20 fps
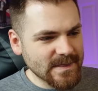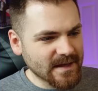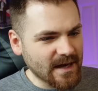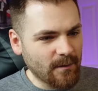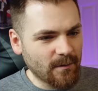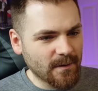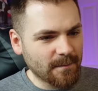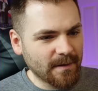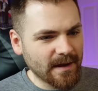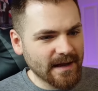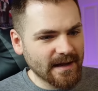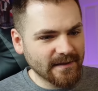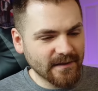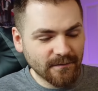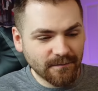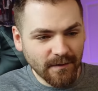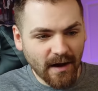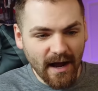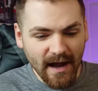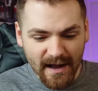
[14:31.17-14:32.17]
I
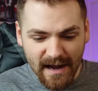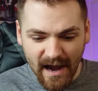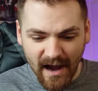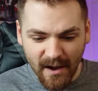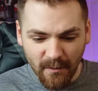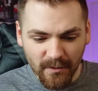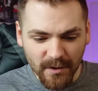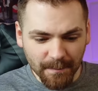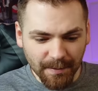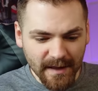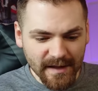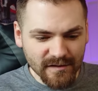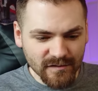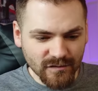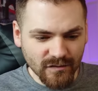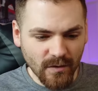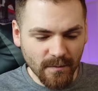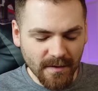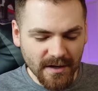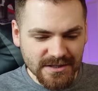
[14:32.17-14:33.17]
want to play it
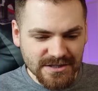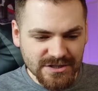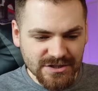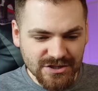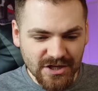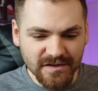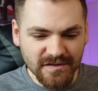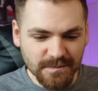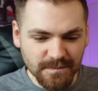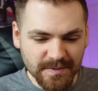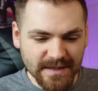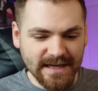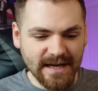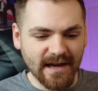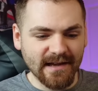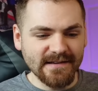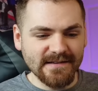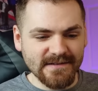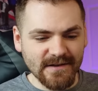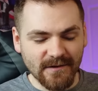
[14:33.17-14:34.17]
so much just
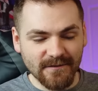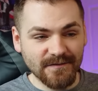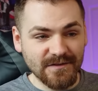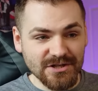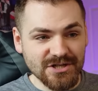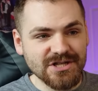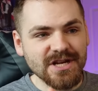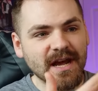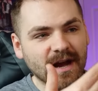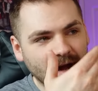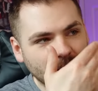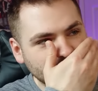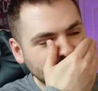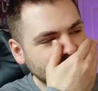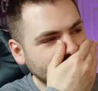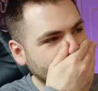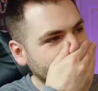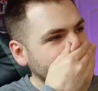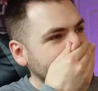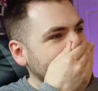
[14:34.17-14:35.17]
because of the shit I'm
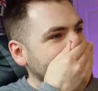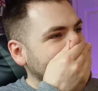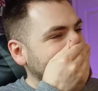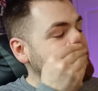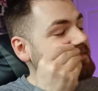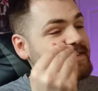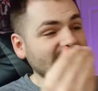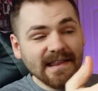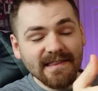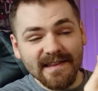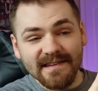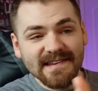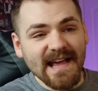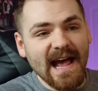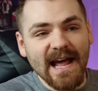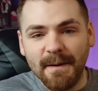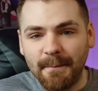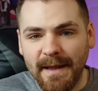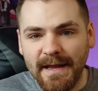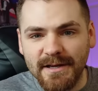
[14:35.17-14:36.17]
seeing. This
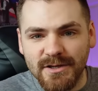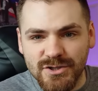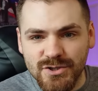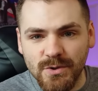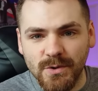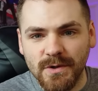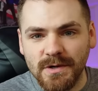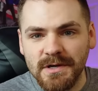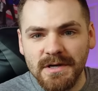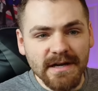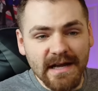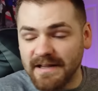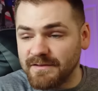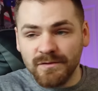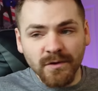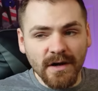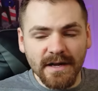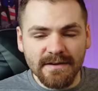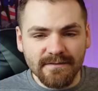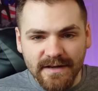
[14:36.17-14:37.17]
animated short is
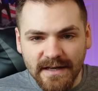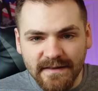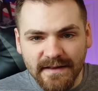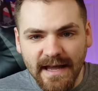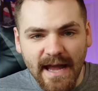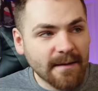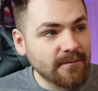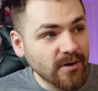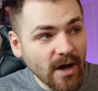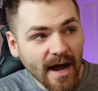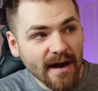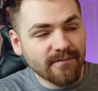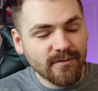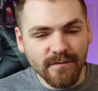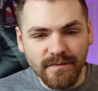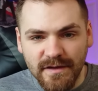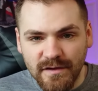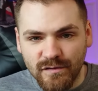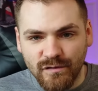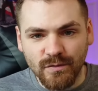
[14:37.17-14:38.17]
not even in the game. Neither
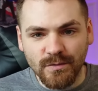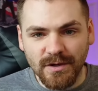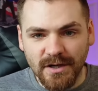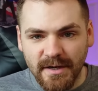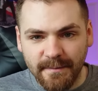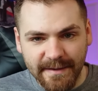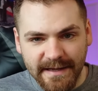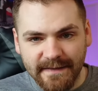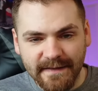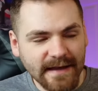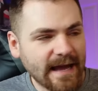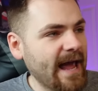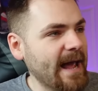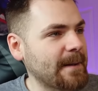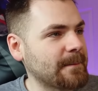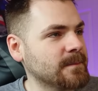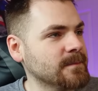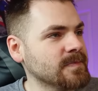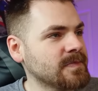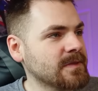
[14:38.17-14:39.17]
of these two are going to be in the
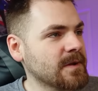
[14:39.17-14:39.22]
game.